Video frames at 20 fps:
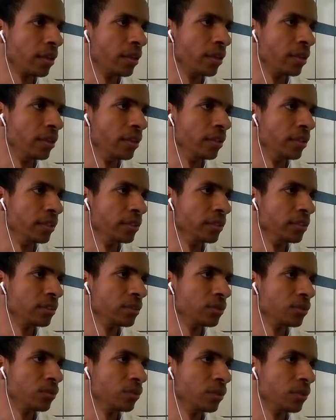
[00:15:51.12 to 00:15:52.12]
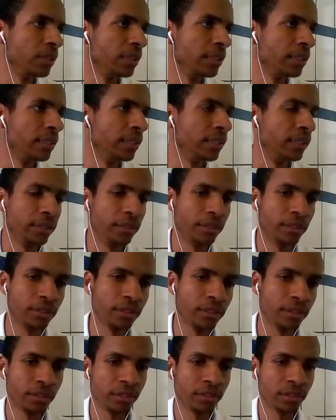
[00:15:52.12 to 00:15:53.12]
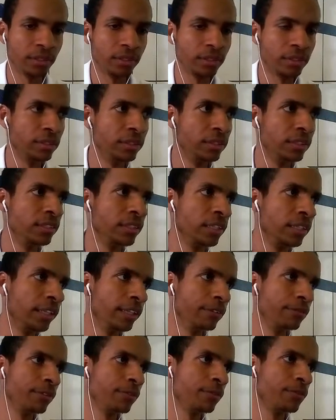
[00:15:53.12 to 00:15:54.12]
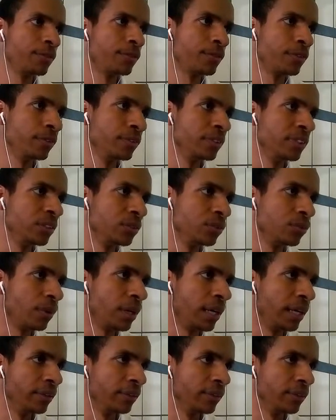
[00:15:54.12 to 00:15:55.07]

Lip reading: this one is living from this while.